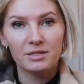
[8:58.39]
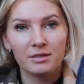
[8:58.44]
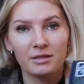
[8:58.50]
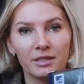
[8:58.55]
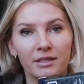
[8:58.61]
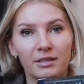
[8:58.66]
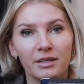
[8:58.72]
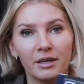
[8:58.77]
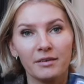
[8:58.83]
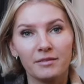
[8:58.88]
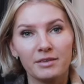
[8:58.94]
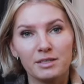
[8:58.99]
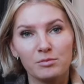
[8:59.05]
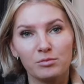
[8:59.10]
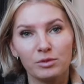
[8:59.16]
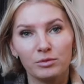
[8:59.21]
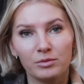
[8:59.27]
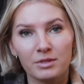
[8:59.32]
They did have
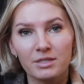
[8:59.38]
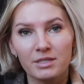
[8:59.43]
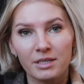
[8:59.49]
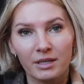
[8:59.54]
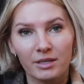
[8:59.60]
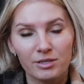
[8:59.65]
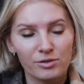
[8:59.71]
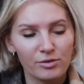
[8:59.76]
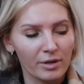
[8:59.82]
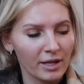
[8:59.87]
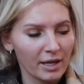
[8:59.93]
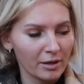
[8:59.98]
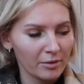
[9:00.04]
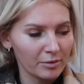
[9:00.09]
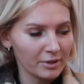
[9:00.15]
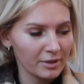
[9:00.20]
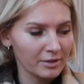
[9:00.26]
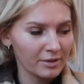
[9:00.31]
these blue ones here, so I got
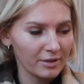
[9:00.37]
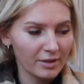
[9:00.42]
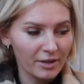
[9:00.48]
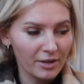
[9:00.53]
one